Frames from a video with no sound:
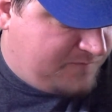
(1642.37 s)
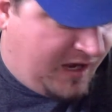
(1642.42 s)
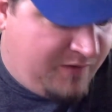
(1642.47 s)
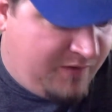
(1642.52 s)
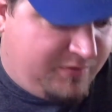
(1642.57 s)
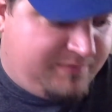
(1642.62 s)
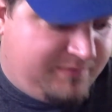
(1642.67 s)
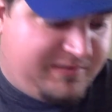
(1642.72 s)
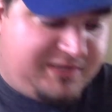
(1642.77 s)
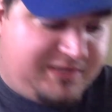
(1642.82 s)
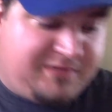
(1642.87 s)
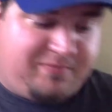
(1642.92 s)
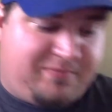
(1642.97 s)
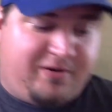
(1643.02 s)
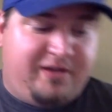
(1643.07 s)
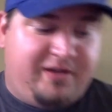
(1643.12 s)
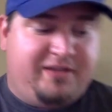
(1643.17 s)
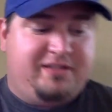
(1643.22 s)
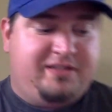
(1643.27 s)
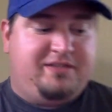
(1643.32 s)
wouldn't be
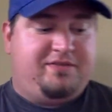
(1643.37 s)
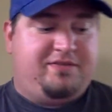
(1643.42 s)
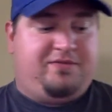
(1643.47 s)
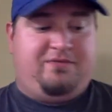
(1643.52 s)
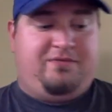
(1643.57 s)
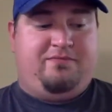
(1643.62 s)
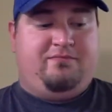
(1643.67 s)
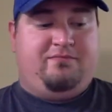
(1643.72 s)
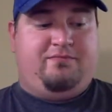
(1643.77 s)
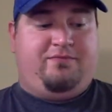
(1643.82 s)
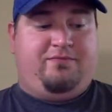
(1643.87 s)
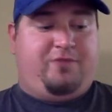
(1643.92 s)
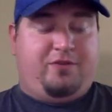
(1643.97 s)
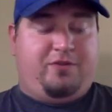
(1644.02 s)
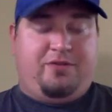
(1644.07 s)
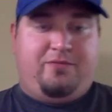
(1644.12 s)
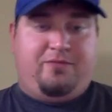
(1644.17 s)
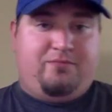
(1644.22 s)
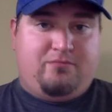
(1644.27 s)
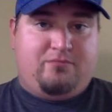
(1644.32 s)
surprised
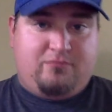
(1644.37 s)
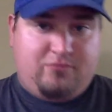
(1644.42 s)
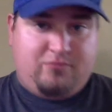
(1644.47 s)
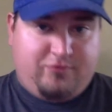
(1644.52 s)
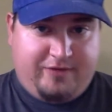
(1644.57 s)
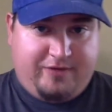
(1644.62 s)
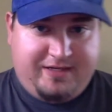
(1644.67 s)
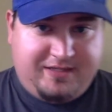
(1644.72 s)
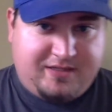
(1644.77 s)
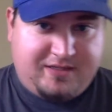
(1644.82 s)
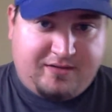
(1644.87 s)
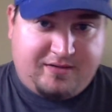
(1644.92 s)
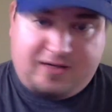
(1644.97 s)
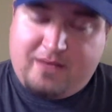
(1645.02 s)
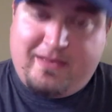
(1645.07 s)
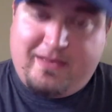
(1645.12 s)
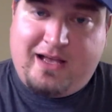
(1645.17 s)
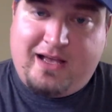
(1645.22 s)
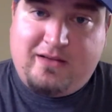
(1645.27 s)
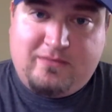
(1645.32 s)
for Brees to
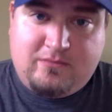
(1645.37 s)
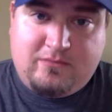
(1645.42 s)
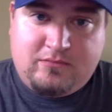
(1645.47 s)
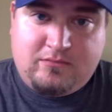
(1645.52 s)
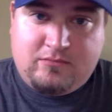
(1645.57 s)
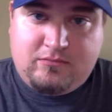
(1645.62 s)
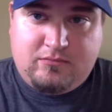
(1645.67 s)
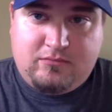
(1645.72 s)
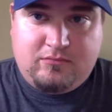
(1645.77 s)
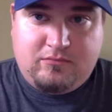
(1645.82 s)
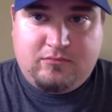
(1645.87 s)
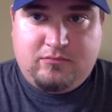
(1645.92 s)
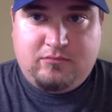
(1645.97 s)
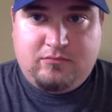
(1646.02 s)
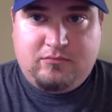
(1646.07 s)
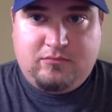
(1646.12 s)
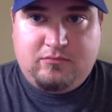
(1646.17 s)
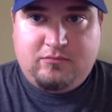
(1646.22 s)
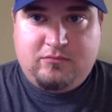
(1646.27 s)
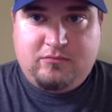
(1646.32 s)
come out
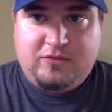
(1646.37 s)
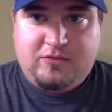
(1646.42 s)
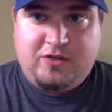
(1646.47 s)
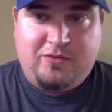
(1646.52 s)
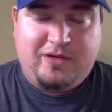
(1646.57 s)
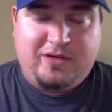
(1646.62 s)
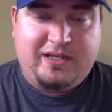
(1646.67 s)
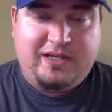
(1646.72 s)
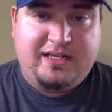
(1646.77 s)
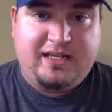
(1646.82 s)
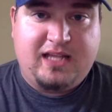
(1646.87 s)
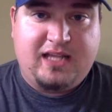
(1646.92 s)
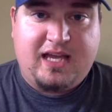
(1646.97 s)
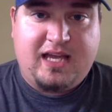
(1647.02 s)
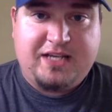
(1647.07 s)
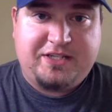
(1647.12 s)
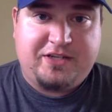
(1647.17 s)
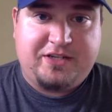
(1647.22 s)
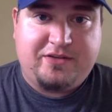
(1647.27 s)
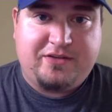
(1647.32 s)
and do what he did
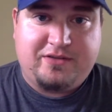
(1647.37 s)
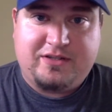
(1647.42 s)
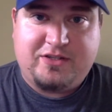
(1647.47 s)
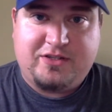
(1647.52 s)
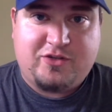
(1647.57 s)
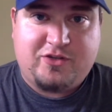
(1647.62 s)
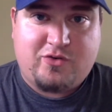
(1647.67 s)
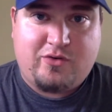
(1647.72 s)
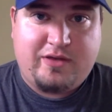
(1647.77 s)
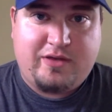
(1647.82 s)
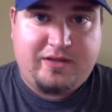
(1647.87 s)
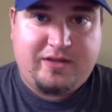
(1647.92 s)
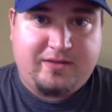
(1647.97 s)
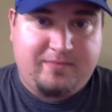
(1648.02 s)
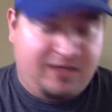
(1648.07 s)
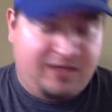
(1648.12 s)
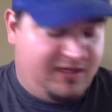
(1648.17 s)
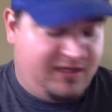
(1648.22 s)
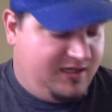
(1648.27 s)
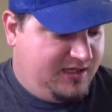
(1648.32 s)
last year and destroy them.
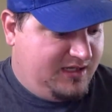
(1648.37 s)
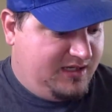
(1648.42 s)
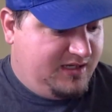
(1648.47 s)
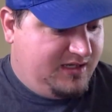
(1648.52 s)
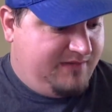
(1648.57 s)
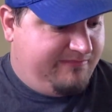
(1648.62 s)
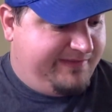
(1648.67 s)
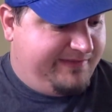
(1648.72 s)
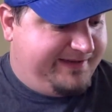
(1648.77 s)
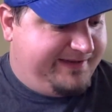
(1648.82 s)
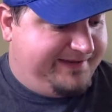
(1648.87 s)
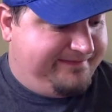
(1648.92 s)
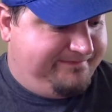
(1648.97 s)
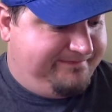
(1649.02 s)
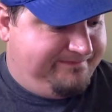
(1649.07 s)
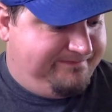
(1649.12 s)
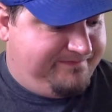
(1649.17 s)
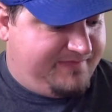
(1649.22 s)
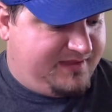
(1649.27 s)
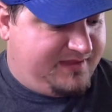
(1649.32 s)

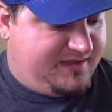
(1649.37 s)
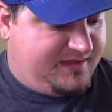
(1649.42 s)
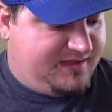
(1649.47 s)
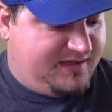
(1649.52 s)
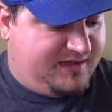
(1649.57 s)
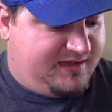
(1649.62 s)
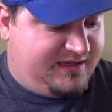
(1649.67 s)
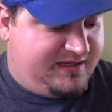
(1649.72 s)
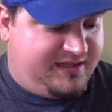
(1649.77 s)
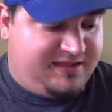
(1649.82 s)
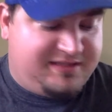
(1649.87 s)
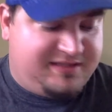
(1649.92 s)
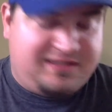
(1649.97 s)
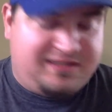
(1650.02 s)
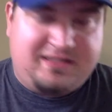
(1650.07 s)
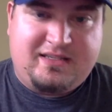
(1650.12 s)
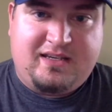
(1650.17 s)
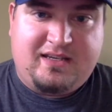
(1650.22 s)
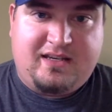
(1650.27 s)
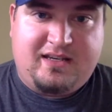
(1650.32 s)
But again, this
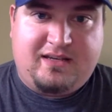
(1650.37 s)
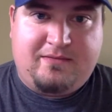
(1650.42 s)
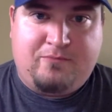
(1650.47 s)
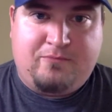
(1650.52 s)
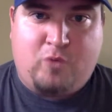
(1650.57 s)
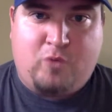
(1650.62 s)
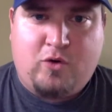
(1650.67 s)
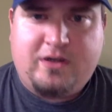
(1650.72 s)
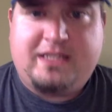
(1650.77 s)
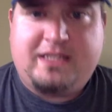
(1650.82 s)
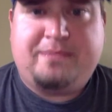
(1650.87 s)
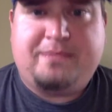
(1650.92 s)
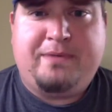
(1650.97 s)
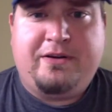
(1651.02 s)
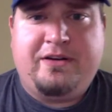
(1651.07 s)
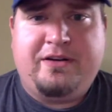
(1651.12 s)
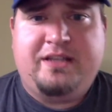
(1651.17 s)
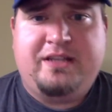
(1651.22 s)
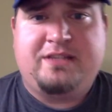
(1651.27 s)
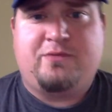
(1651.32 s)
is a more
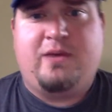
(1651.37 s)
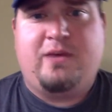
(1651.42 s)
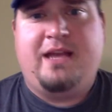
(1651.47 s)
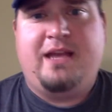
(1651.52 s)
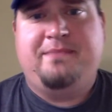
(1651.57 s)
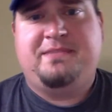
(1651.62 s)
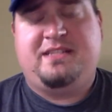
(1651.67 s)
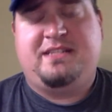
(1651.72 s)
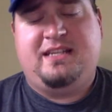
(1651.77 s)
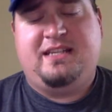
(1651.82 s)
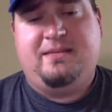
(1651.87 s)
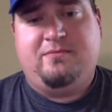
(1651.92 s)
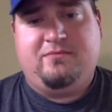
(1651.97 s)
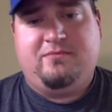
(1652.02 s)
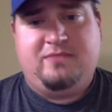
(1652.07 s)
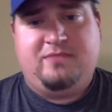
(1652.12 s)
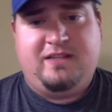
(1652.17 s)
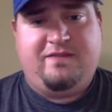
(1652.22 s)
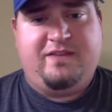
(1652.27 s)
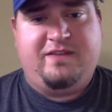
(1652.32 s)
experienced Rams
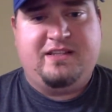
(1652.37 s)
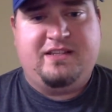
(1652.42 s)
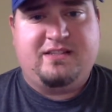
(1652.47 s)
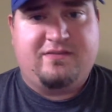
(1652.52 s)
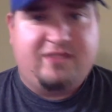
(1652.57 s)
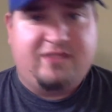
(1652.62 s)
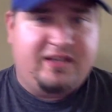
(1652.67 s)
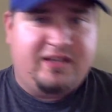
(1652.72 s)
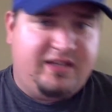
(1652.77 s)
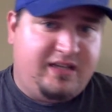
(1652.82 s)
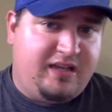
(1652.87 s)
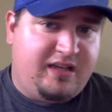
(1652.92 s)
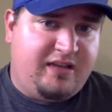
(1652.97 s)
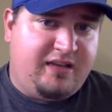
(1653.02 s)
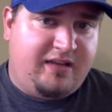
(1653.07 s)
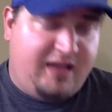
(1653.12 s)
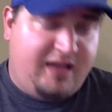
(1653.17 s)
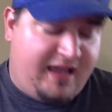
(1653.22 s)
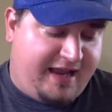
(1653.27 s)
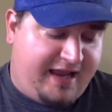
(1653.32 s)
team defensively
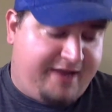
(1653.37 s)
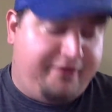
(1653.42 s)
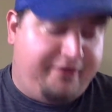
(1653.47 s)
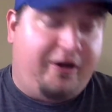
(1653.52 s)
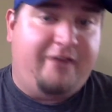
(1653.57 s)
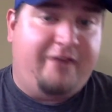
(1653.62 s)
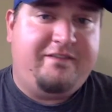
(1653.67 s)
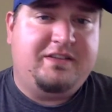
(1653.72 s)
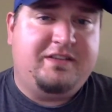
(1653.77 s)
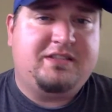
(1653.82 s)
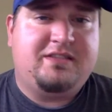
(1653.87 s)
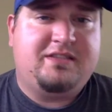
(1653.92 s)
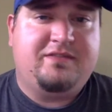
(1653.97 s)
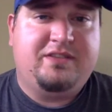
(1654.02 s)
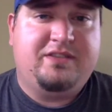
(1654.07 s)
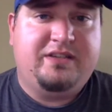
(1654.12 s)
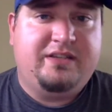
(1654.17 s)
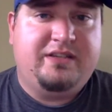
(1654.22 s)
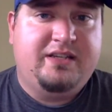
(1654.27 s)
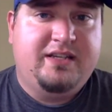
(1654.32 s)
and
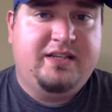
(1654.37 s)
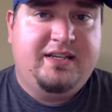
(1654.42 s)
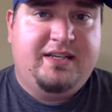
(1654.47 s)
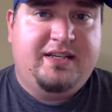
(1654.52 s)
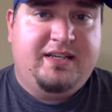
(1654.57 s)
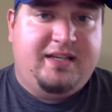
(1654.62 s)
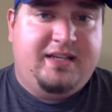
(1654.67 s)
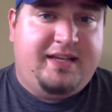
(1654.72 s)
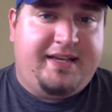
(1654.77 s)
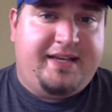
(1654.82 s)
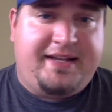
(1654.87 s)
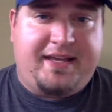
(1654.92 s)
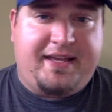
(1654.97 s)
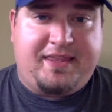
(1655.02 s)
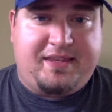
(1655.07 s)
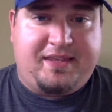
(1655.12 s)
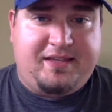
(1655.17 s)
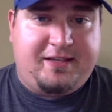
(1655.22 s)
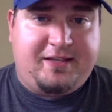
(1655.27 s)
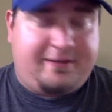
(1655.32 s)
offensively, and I
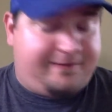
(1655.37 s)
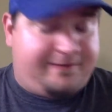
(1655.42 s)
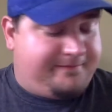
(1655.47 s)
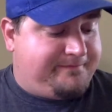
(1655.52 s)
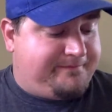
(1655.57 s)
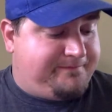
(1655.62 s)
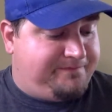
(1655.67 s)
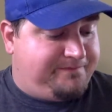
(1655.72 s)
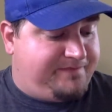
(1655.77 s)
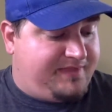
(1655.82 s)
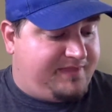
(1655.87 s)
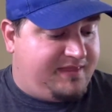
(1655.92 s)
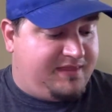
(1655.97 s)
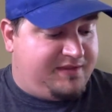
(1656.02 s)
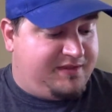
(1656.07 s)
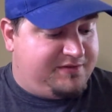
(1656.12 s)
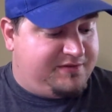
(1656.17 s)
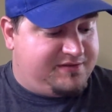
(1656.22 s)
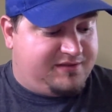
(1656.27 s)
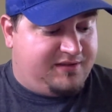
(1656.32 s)
think
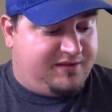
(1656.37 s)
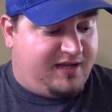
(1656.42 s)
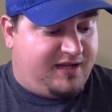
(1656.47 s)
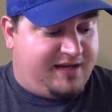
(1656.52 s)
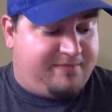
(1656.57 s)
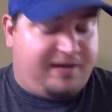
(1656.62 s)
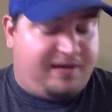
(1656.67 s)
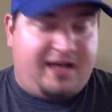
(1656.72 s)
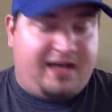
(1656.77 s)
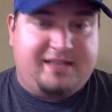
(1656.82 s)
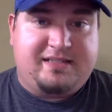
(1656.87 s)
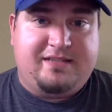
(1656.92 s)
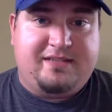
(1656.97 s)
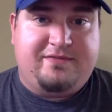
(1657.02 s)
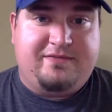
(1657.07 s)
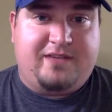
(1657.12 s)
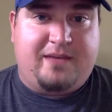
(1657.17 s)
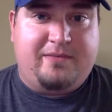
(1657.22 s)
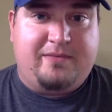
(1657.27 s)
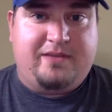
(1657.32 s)
there's a lot of
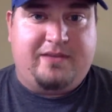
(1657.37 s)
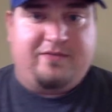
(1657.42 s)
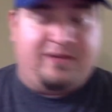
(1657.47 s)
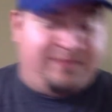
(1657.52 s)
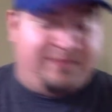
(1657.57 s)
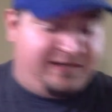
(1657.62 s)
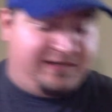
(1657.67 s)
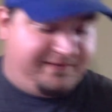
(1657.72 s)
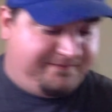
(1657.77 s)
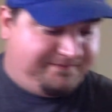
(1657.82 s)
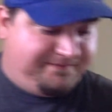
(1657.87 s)
positive coming from it.